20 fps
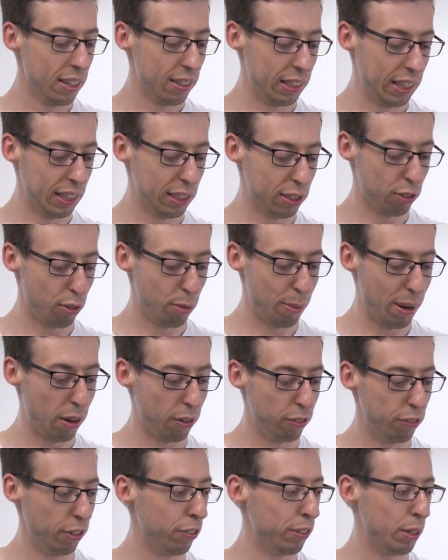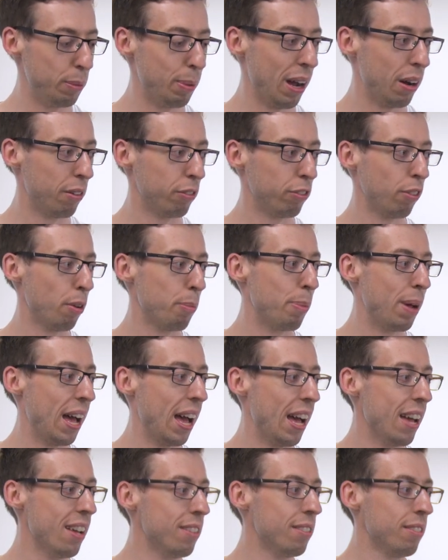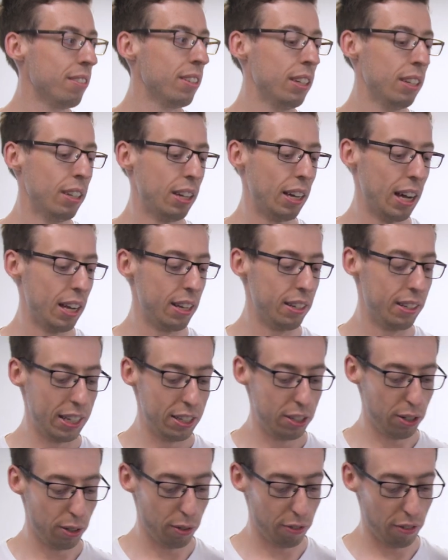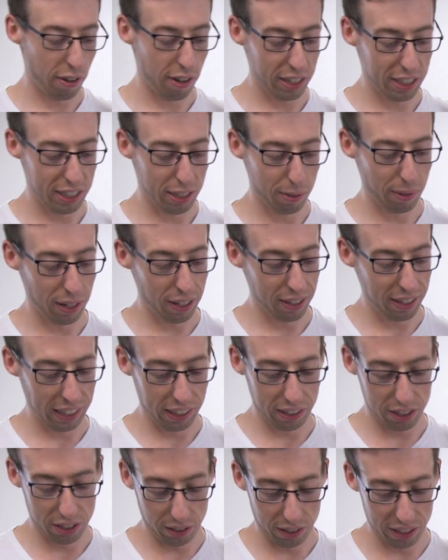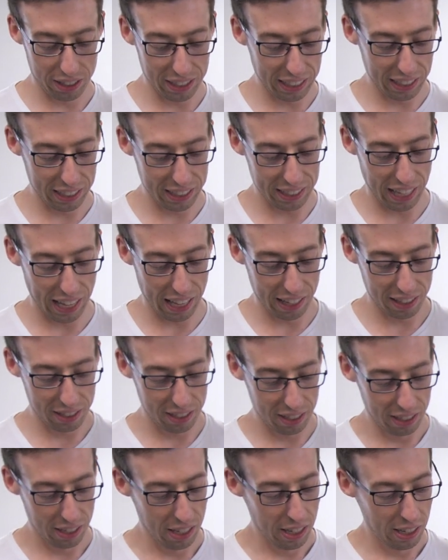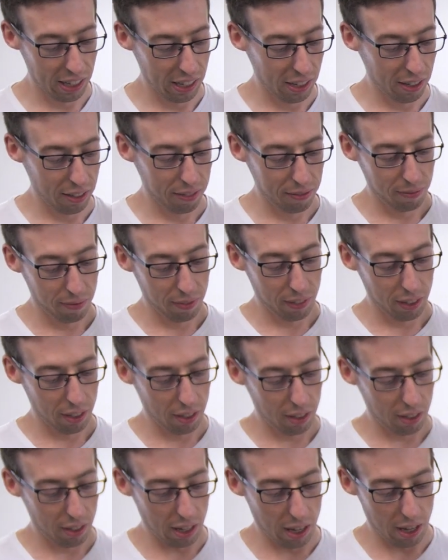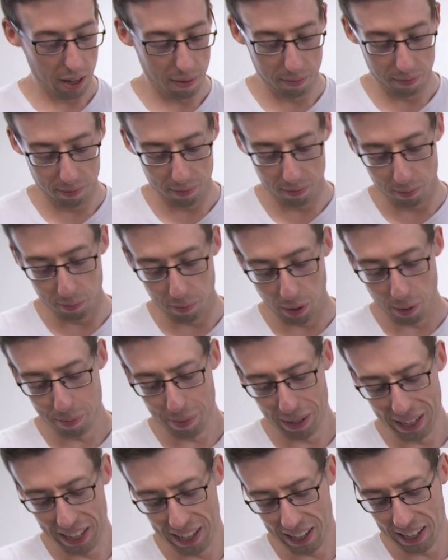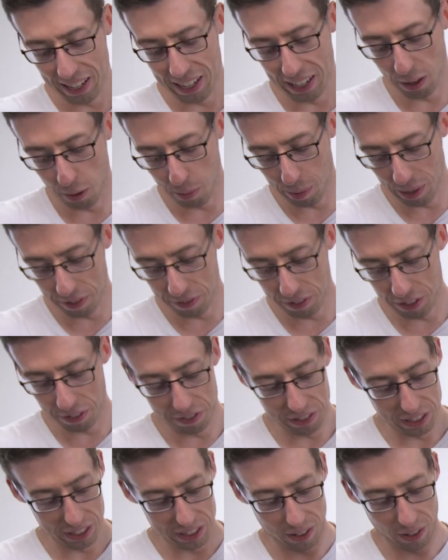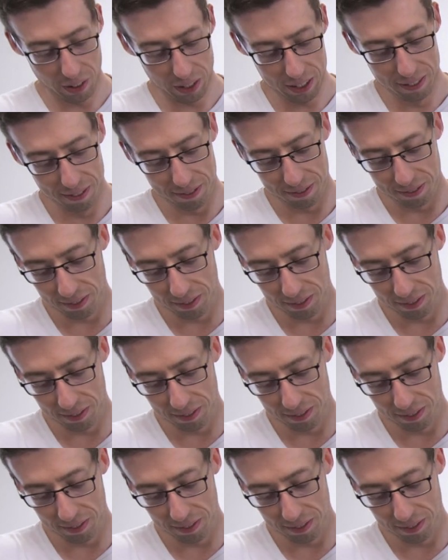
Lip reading: These are about £50 for a pair, and they do a very similar thing to the C stands, but be it a little bit of a different design.